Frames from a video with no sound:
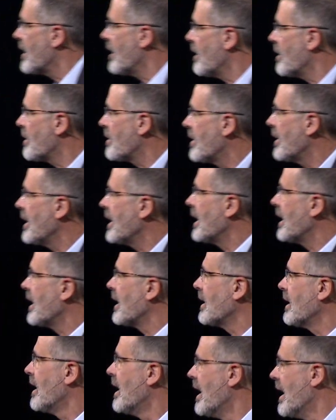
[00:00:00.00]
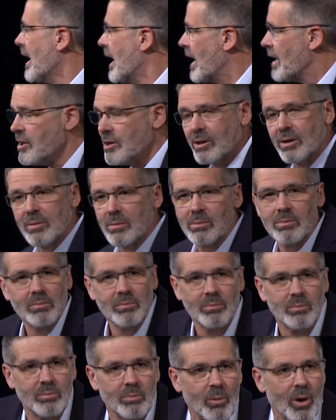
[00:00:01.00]
their thing, and you're
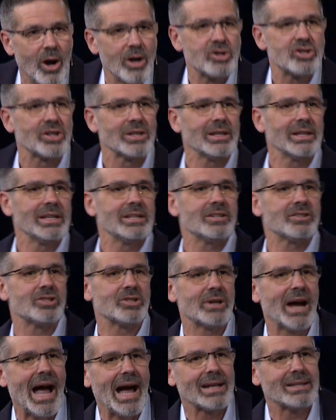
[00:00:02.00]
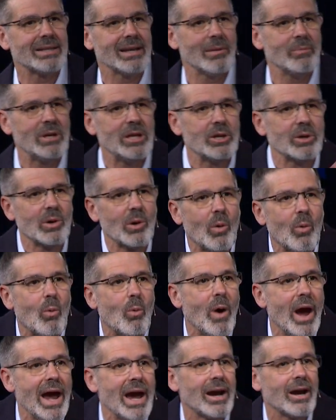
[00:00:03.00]
marginally distracted. I mean, you're
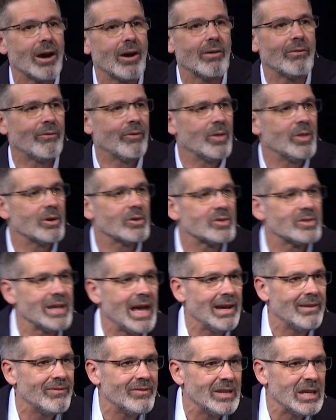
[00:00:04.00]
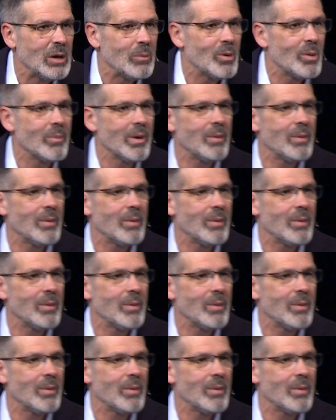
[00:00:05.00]
aware for their safety, but